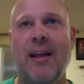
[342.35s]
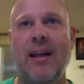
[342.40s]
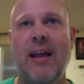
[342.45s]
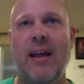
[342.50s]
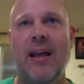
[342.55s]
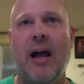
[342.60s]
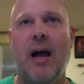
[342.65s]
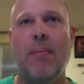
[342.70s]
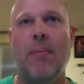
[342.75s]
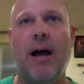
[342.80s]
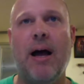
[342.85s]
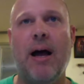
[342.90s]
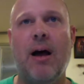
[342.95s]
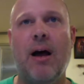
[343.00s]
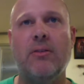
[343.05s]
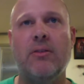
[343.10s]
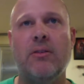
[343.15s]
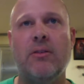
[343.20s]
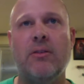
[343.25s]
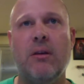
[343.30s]

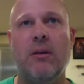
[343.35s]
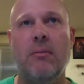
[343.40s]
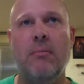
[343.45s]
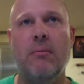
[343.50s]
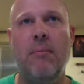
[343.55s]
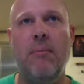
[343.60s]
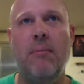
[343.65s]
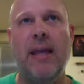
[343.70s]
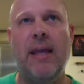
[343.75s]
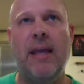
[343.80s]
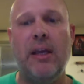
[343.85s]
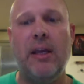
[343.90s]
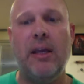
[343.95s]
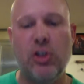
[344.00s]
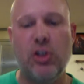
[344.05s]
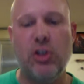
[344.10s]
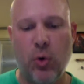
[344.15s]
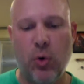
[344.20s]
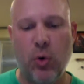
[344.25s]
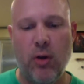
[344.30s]
about making
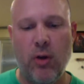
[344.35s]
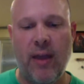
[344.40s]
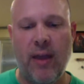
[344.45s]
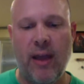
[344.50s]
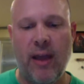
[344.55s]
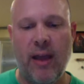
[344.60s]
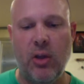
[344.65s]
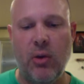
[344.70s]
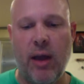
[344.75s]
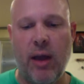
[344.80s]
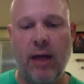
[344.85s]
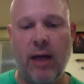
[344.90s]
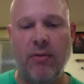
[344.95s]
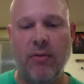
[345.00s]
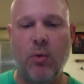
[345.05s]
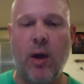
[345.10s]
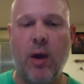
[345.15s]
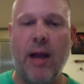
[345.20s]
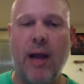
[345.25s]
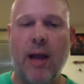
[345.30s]
sure that you have the
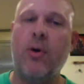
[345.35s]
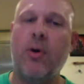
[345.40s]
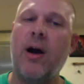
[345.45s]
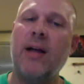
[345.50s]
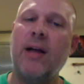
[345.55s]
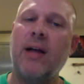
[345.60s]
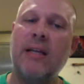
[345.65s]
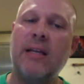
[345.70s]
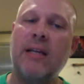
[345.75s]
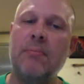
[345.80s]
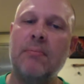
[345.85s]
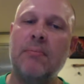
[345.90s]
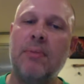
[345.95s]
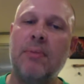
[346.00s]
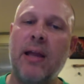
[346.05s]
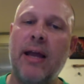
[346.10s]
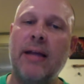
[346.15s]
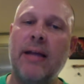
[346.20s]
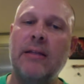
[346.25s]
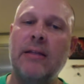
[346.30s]
right process in
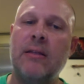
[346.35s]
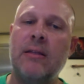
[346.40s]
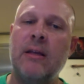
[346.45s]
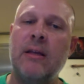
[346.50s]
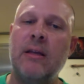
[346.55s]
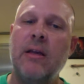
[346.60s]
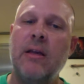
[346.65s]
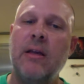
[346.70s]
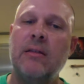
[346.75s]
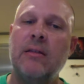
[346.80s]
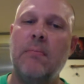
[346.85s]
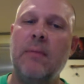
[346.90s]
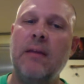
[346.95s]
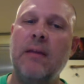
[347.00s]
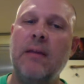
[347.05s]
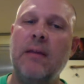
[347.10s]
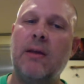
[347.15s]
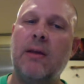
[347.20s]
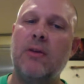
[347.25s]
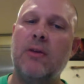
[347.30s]
place to meet
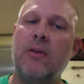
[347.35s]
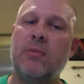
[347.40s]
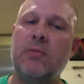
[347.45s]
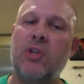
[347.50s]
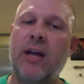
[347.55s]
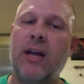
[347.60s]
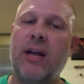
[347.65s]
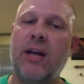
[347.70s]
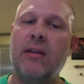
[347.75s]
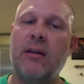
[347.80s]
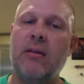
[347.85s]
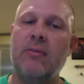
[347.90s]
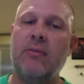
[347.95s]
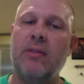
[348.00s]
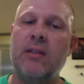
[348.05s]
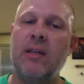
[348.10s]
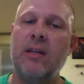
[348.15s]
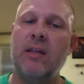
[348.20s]
those objectives,